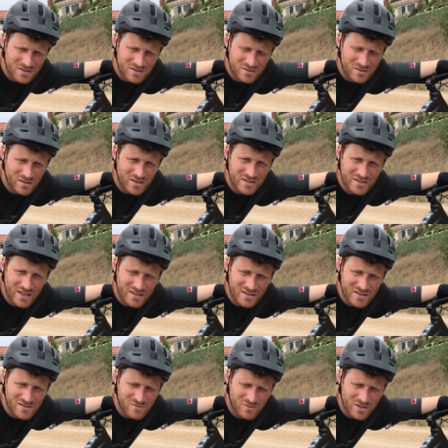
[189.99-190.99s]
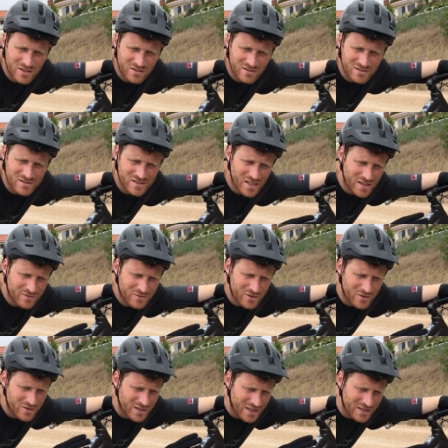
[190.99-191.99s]
So let's take these real, instead of
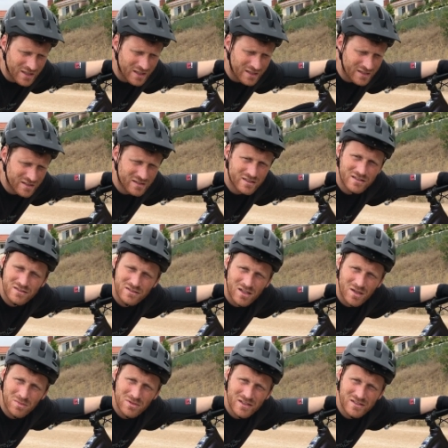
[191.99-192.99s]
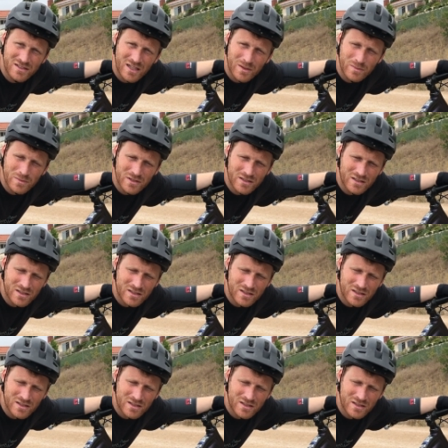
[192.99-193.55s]
doing that like double attempt,